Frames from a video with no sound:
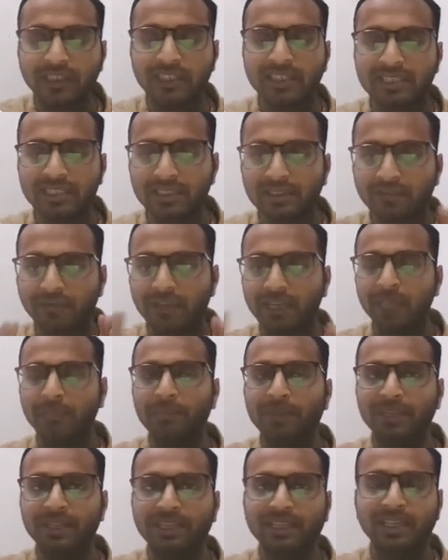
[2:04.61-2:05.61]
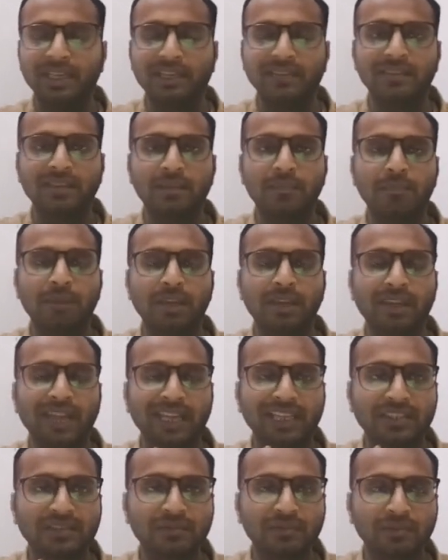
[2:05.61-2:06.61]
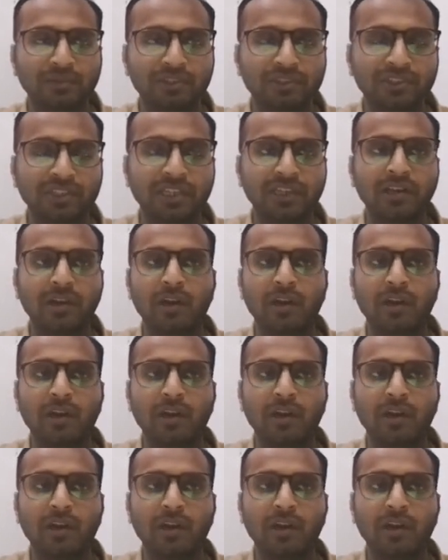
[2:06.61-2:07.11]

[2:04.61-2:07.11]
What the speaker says: This is a very basic example. Next we will check